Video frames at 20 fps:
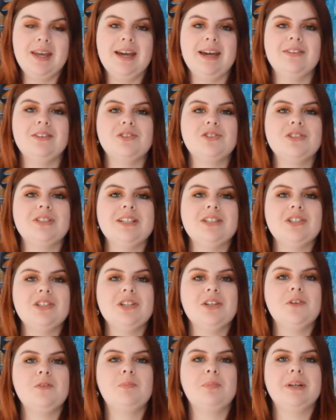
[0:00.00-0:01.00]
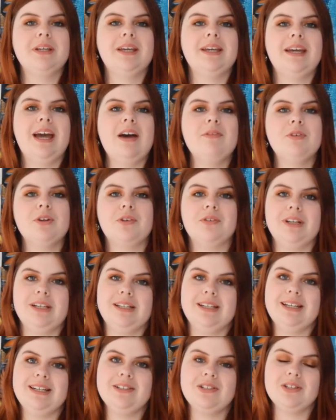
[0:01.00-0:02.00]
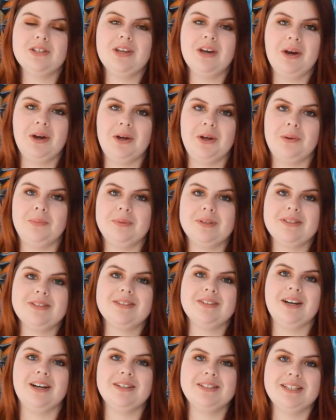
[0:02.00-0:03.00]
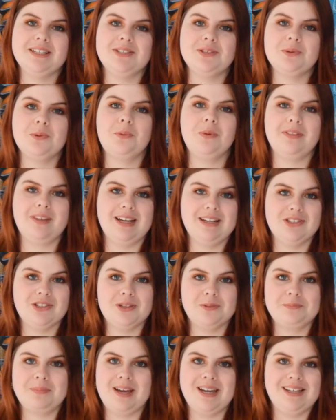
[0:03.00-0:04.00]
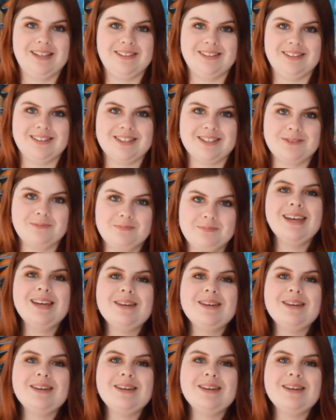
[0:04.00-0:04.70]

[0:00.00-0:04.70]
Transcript: and the tradition of bringing evergreen into the home started with ancient pagans.